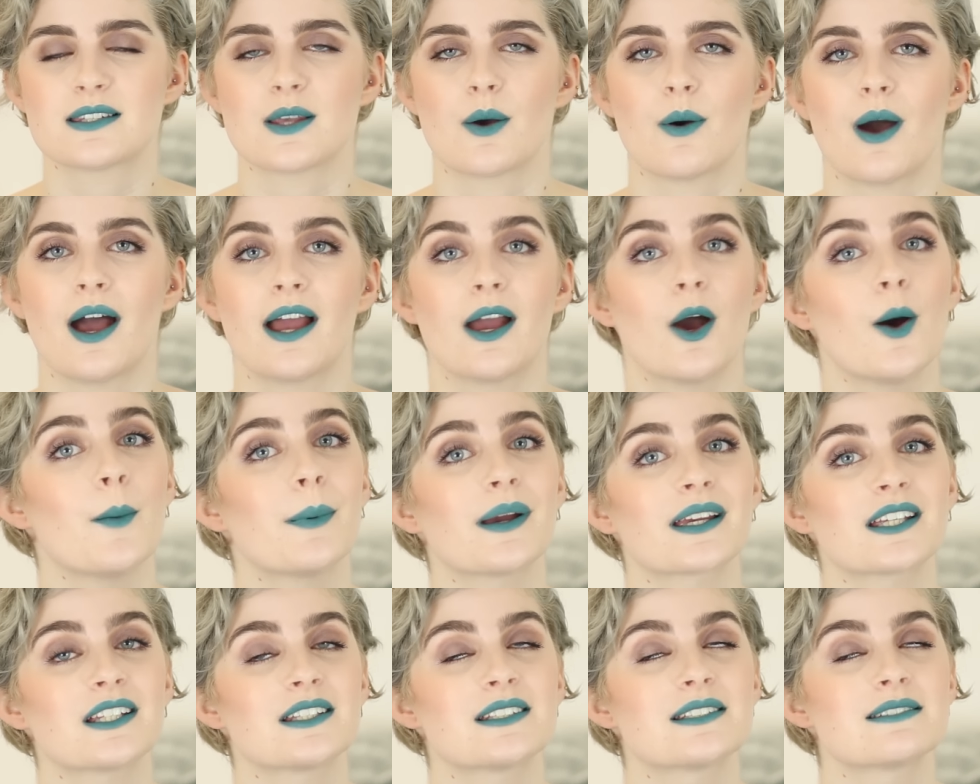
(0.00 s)
So I hope
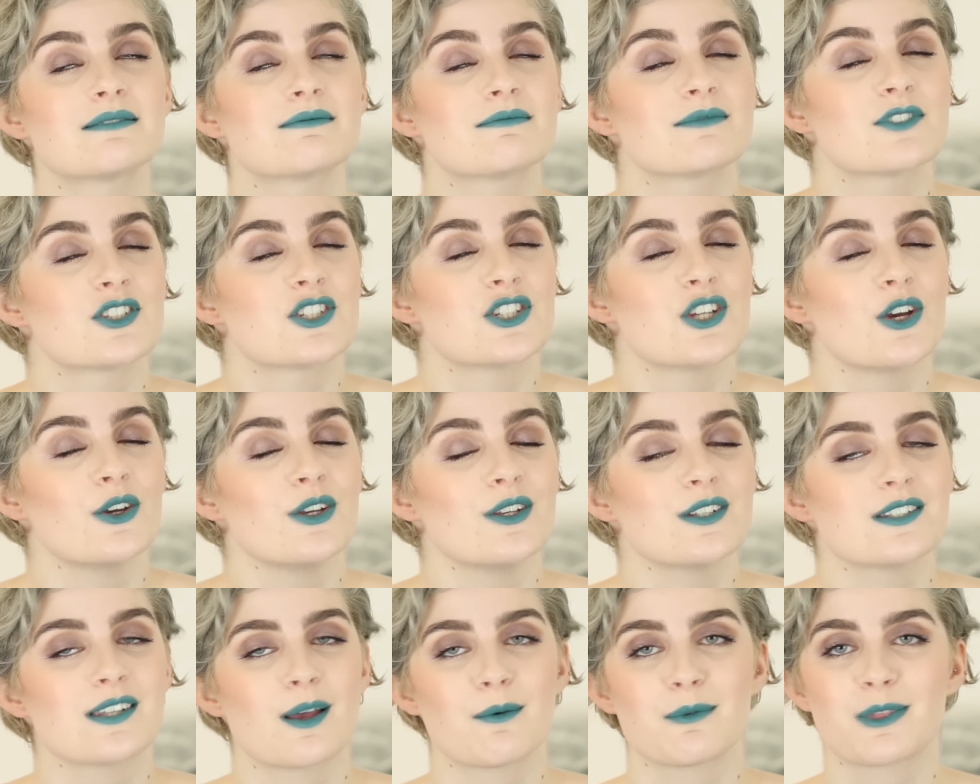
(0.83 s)
I can show
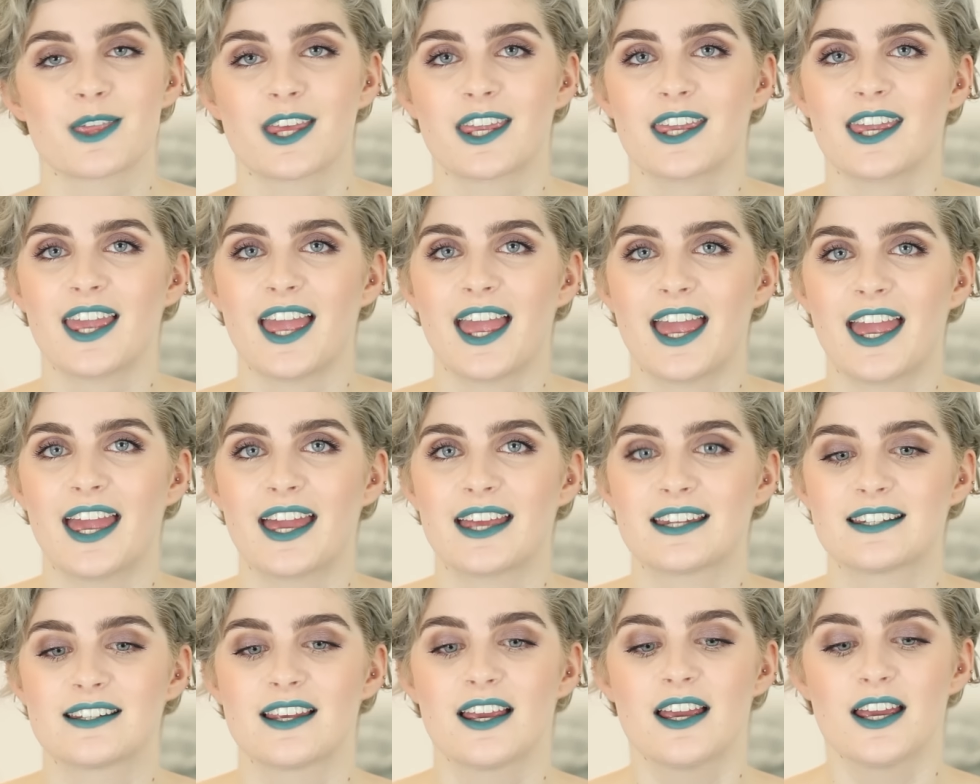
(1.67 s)
you something
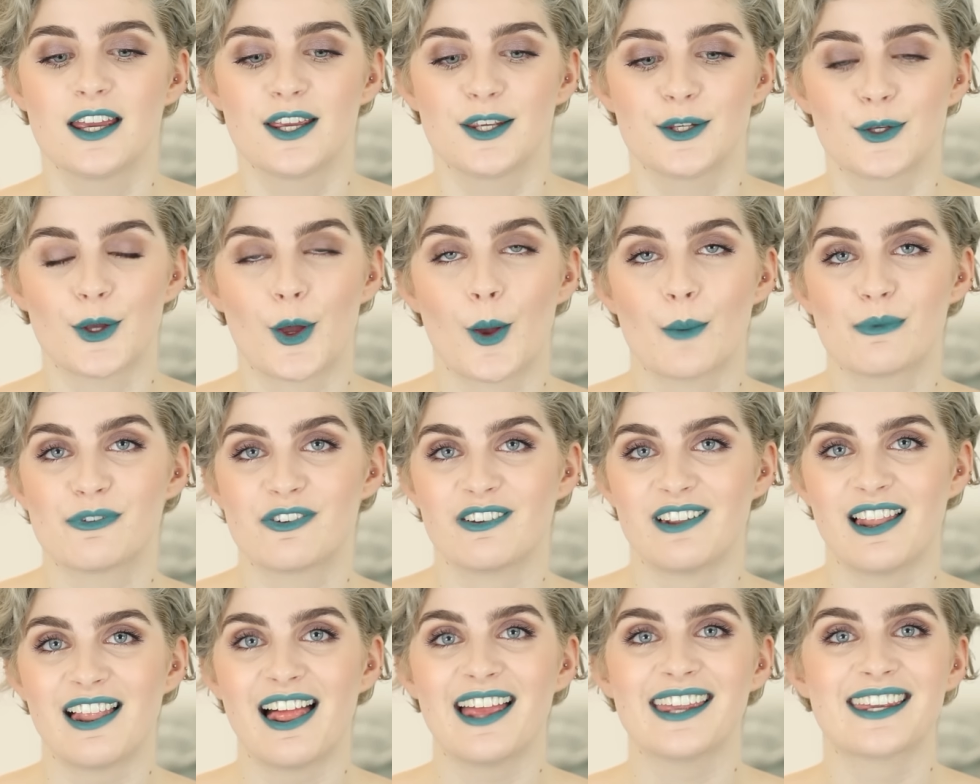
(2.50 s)
and you'll
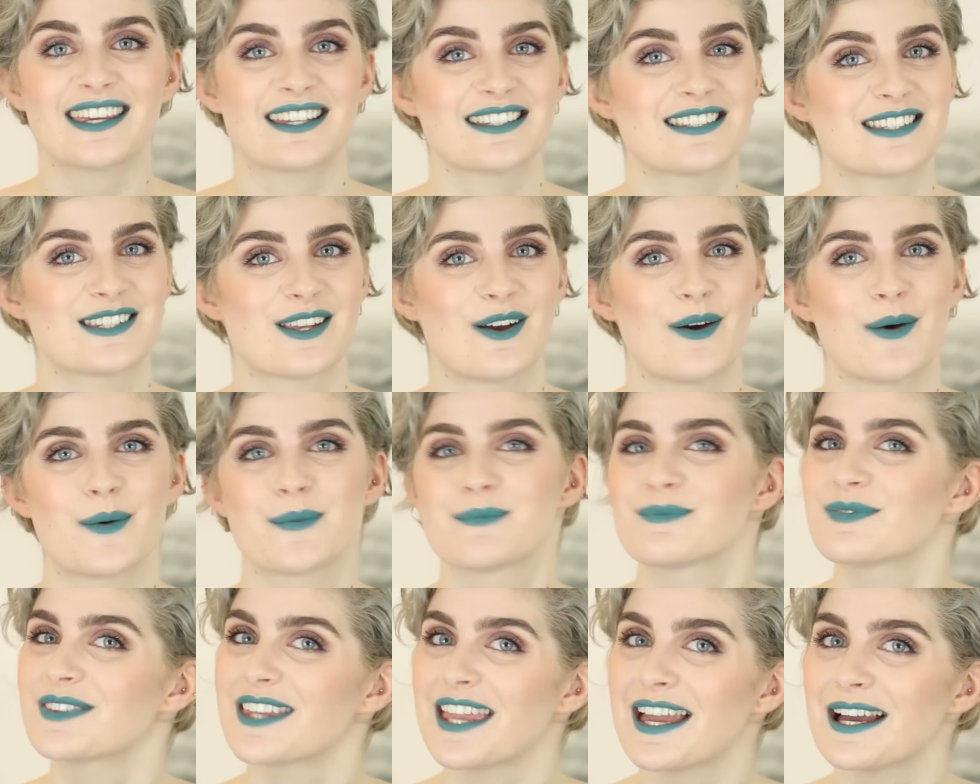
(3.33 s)
hopefully like it. So
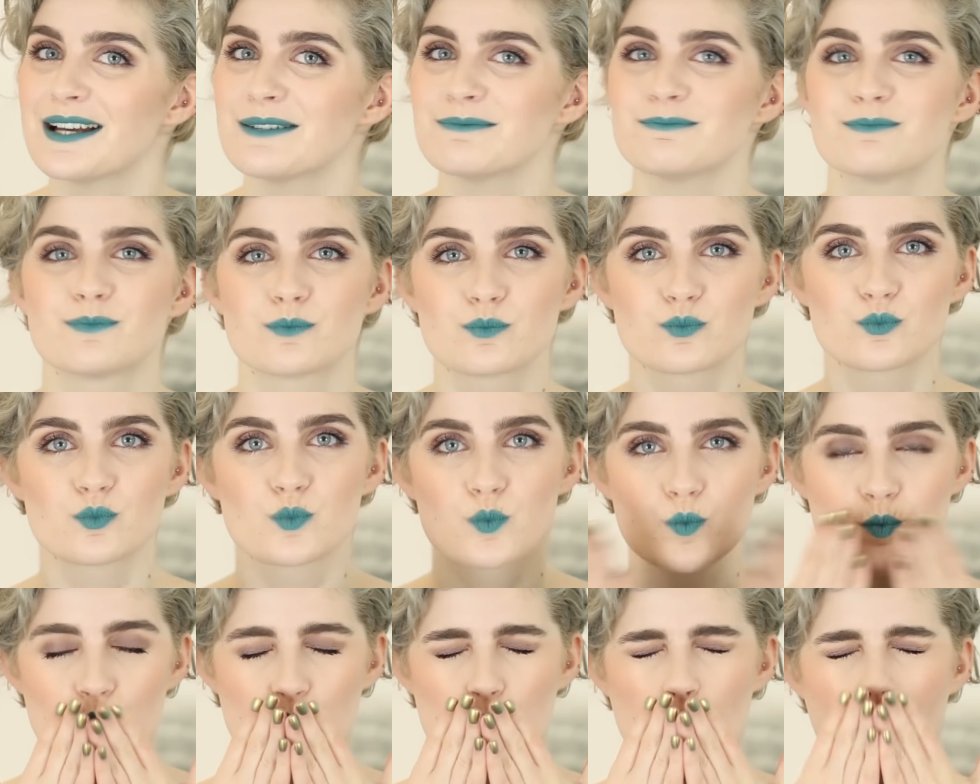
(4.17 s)

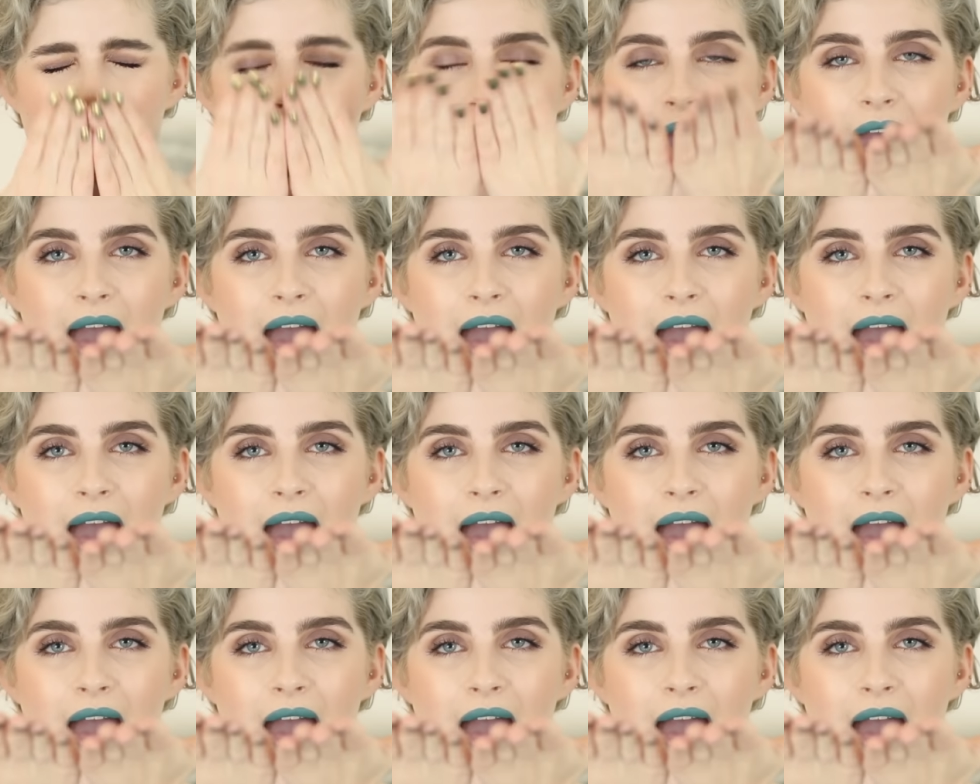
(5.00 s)
yeah,